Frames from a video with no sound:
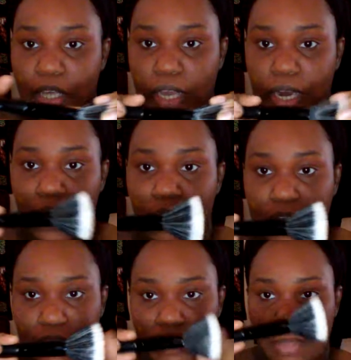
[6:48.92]
And I
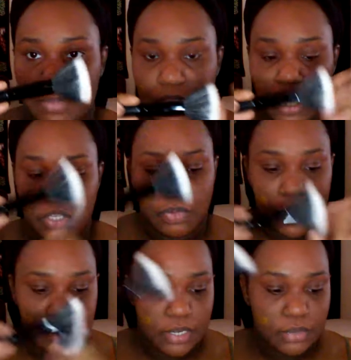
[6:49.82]
ordered this from Amazon as
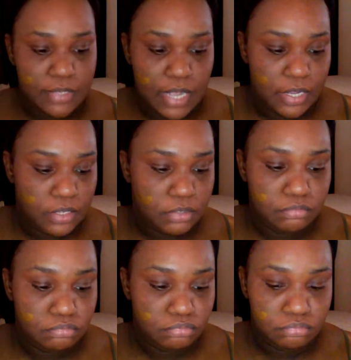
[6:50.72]
well. And it was like
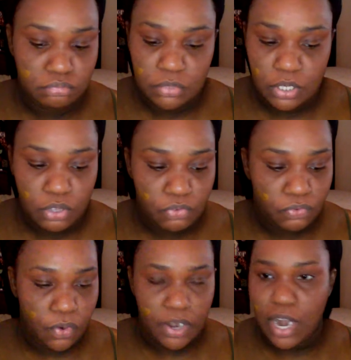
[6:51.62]

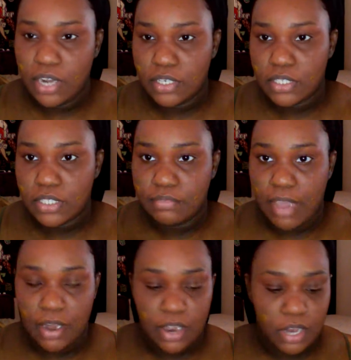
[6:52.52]
$4,
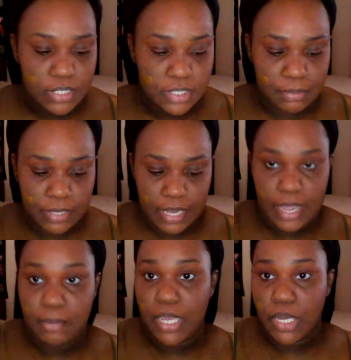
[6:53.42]
$5, something like
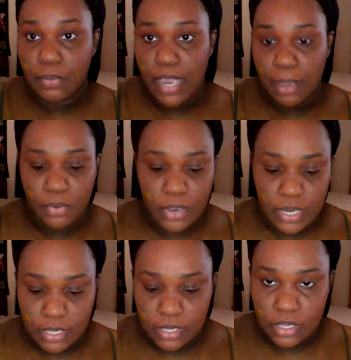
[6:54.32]
that. But anyway, I'm
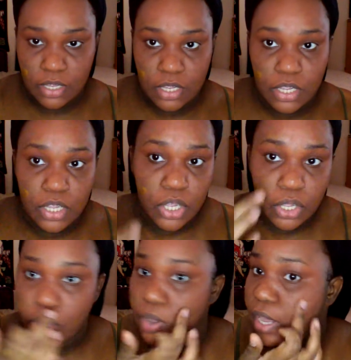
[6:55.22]
going to
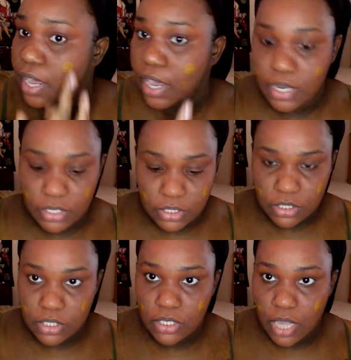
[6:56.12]
go ahead and
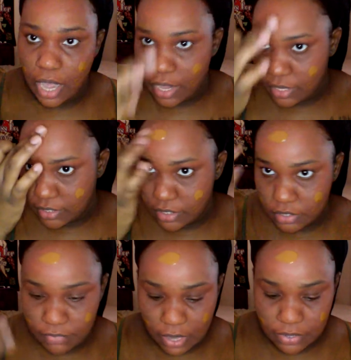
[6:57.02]
just dot
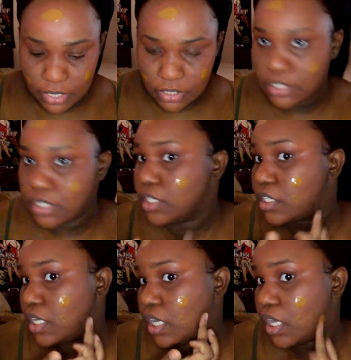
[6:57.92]
this
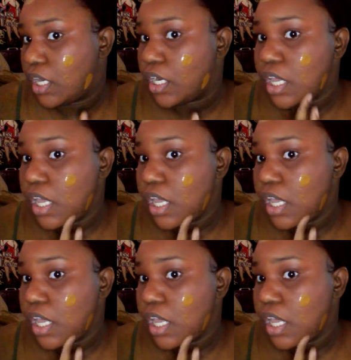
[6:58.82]
foundations in